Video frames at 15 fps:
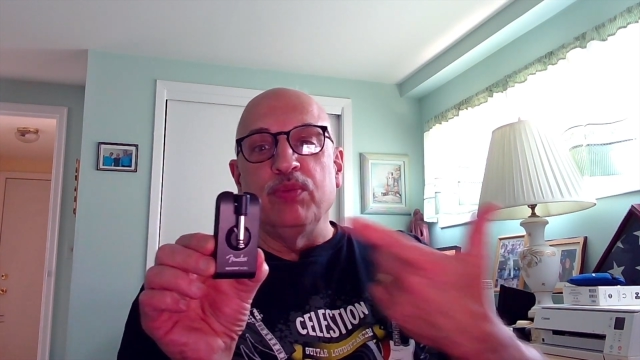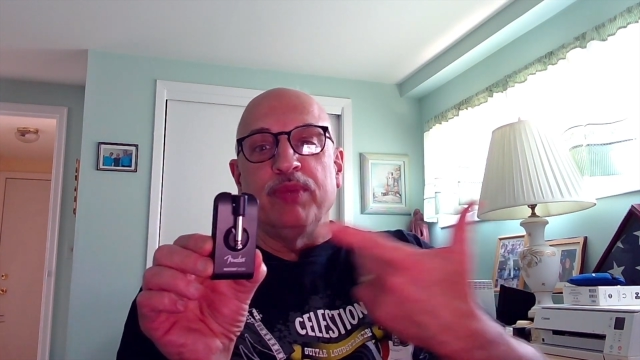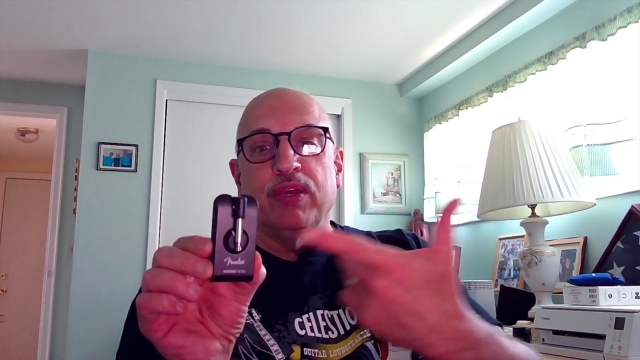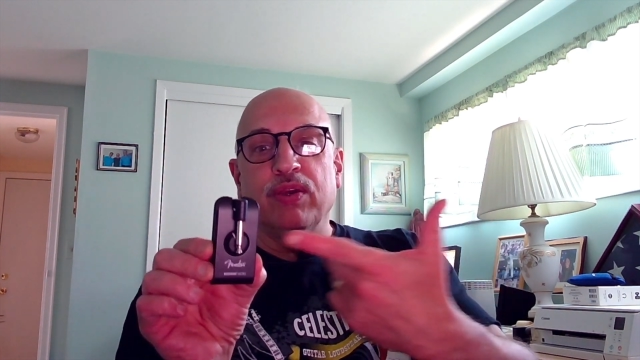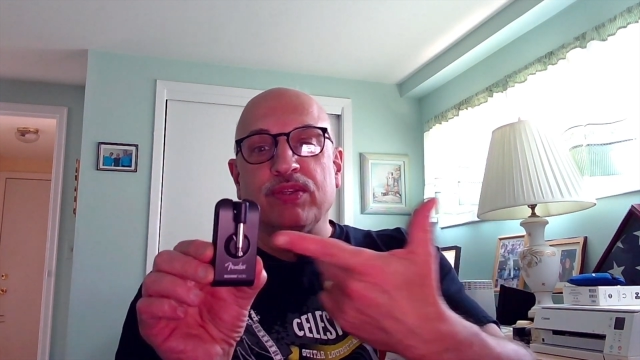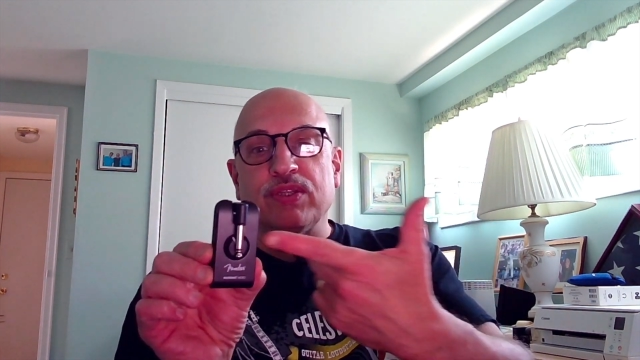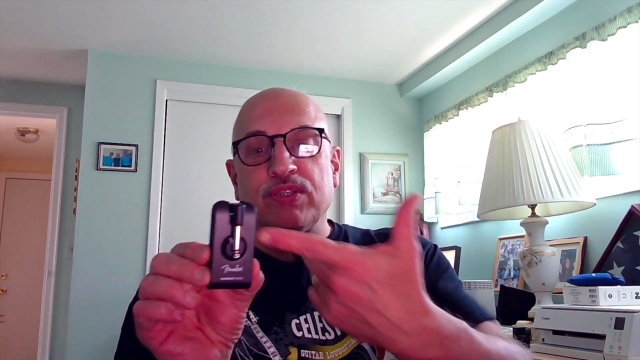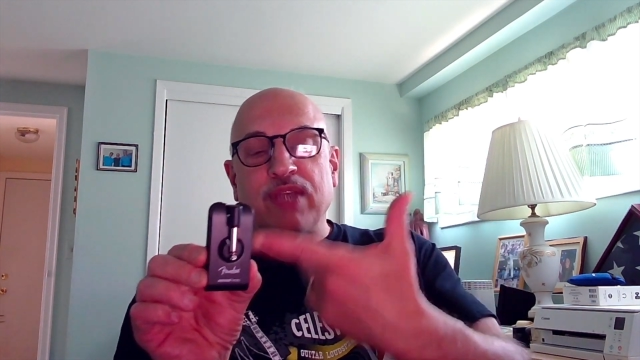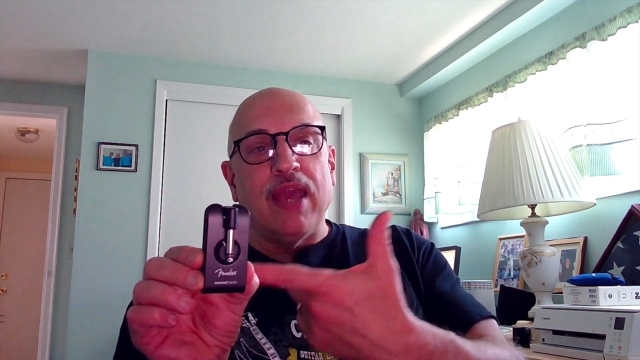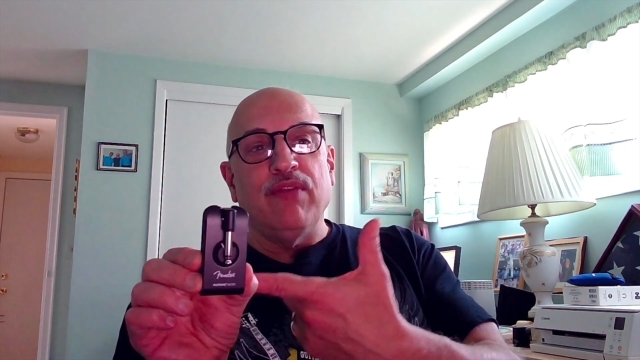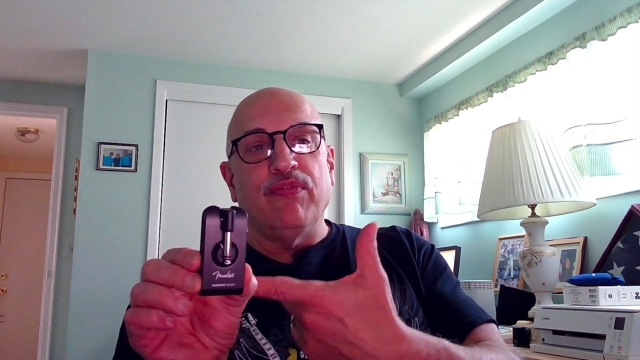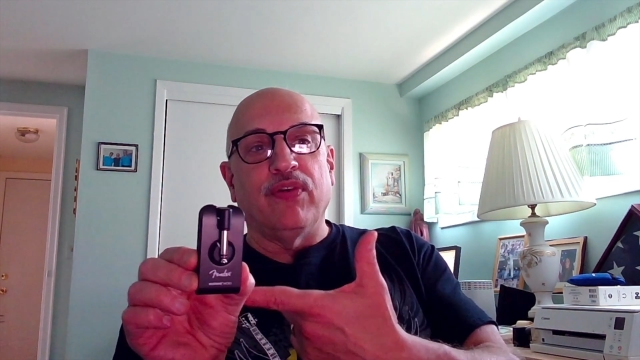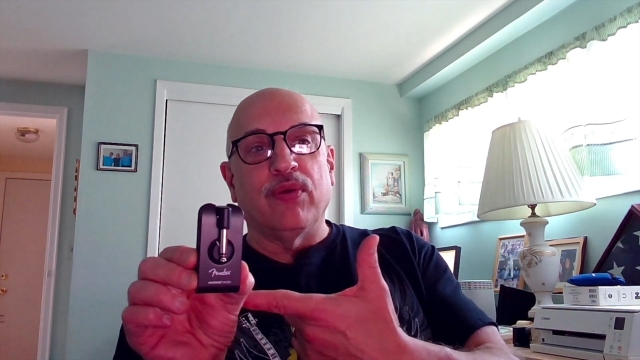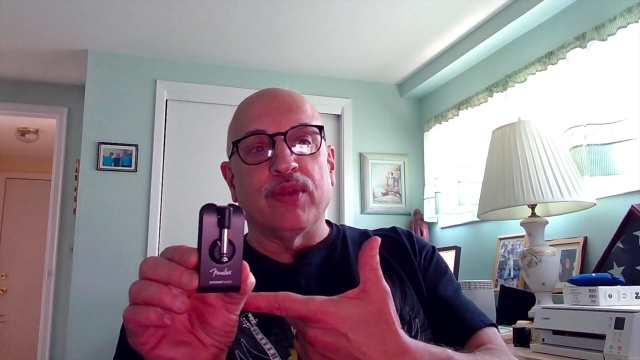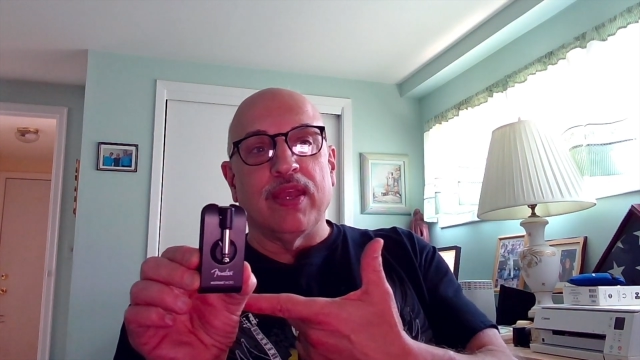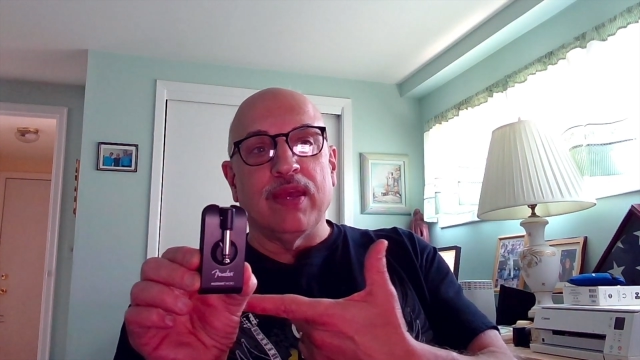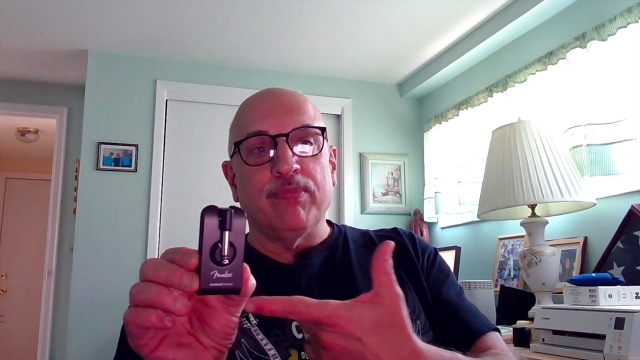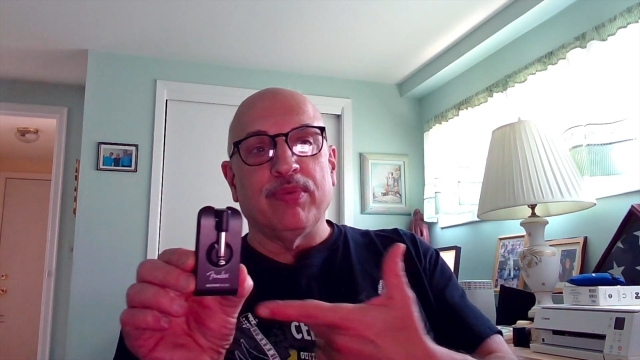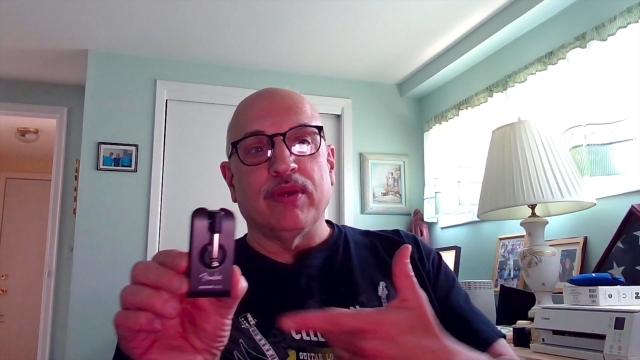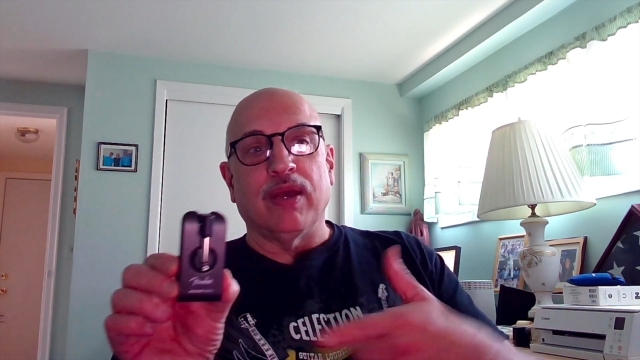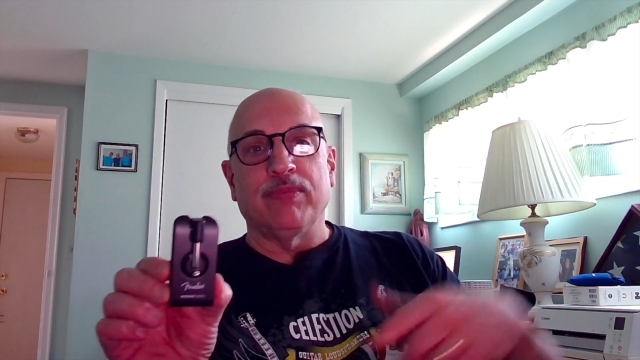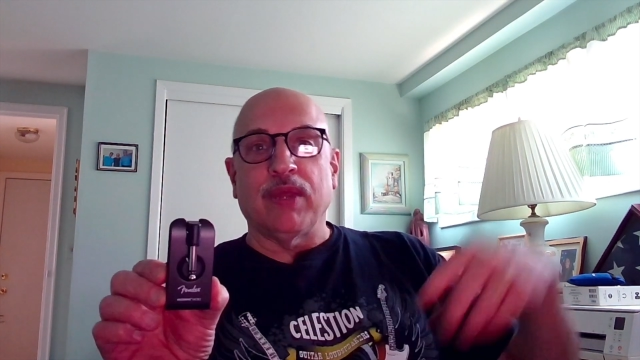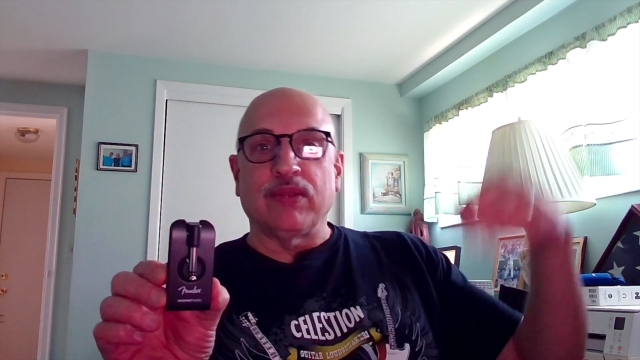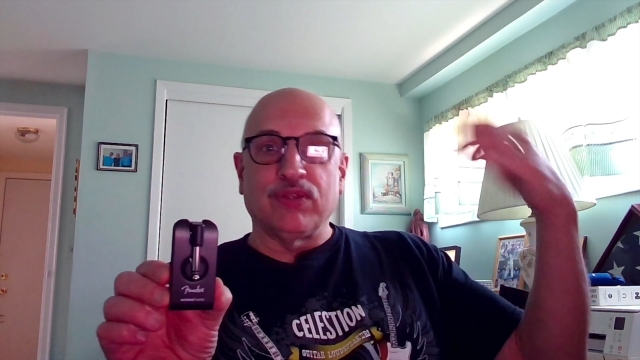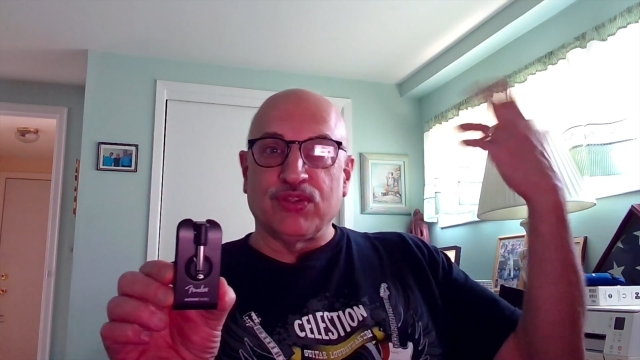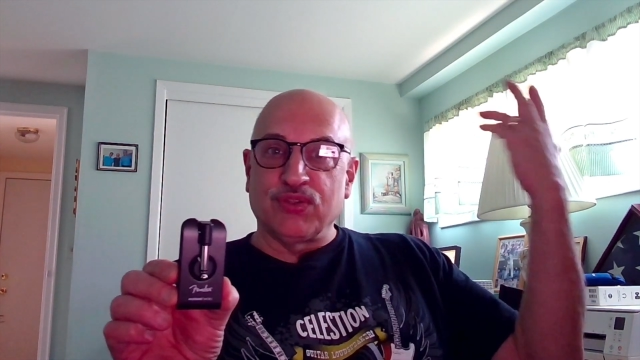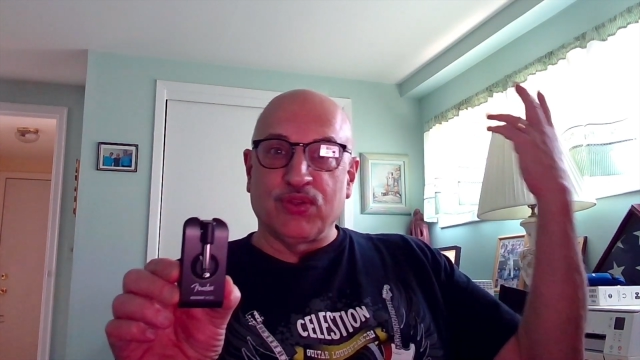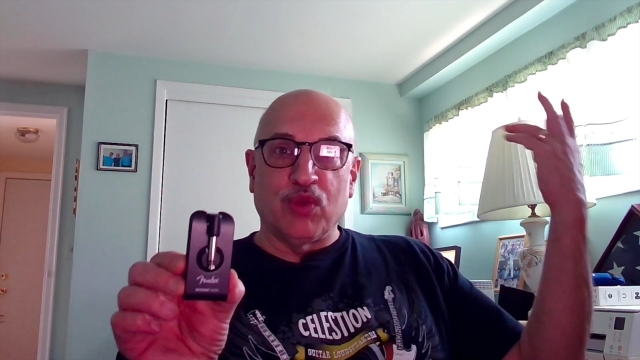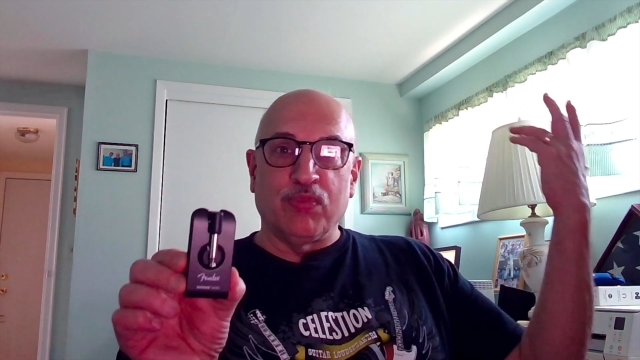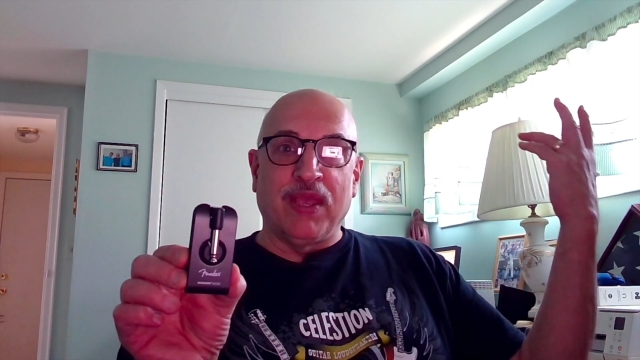because it's a headphone amp, I'm not
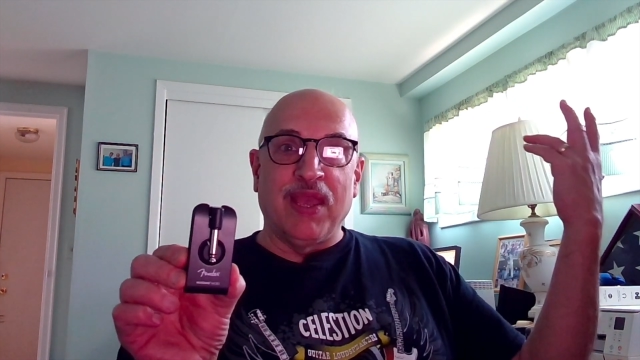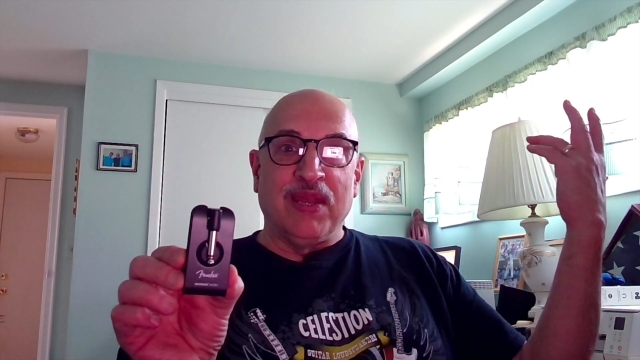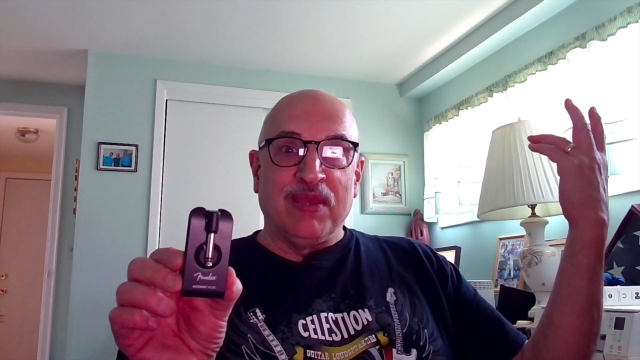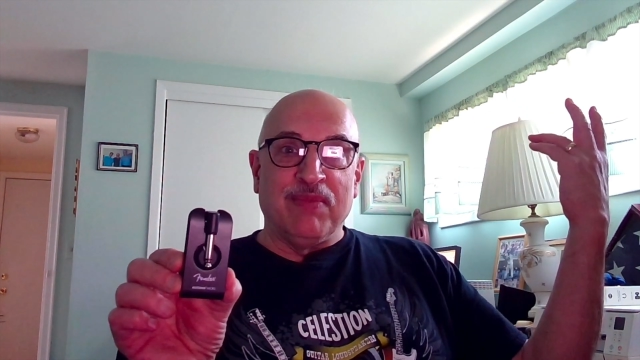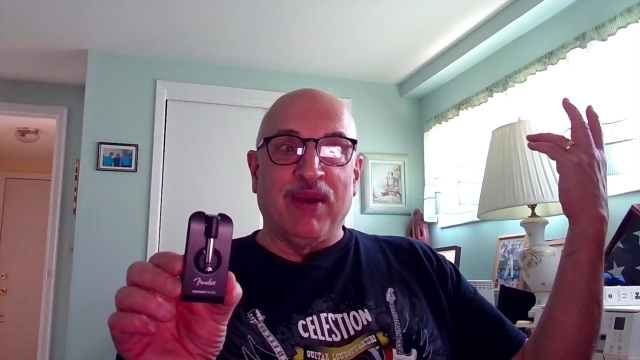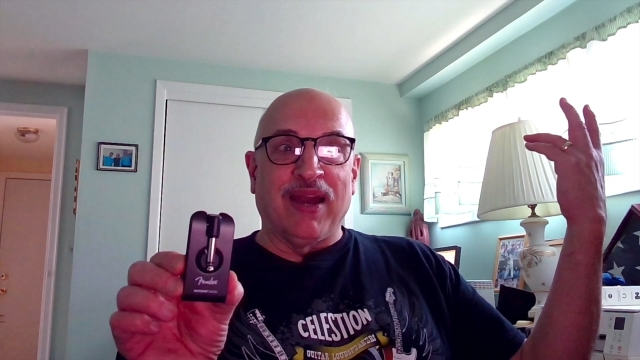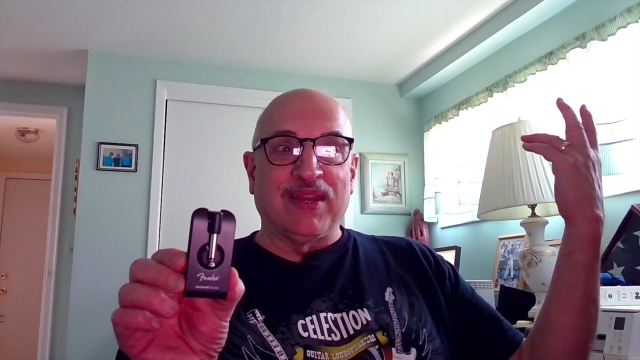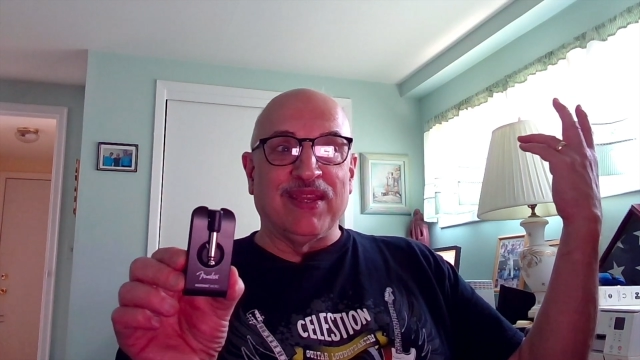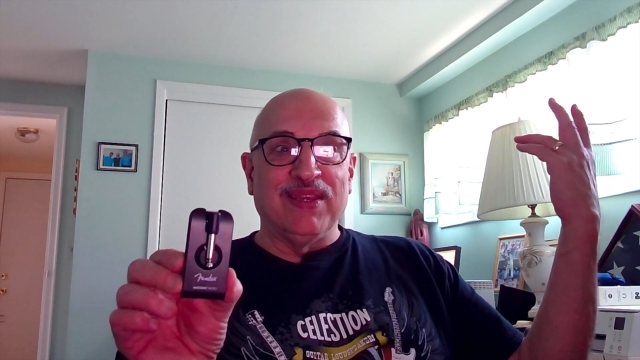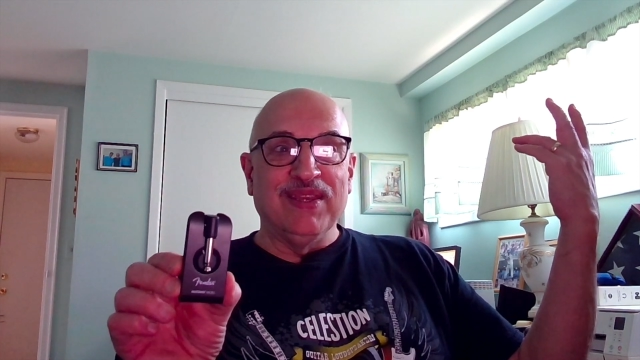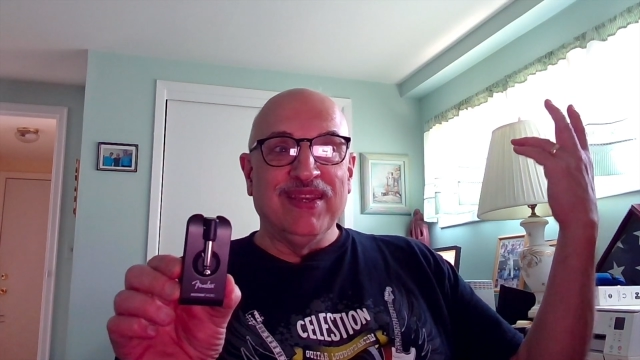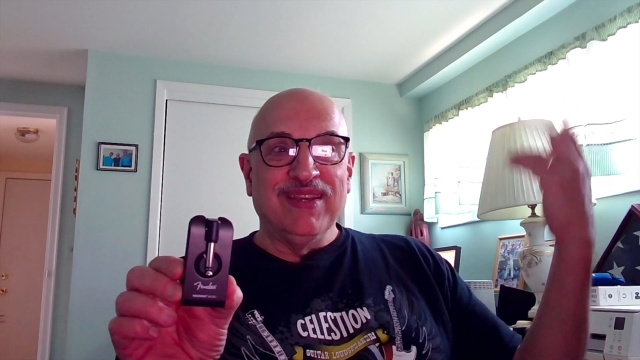disturbing anybody.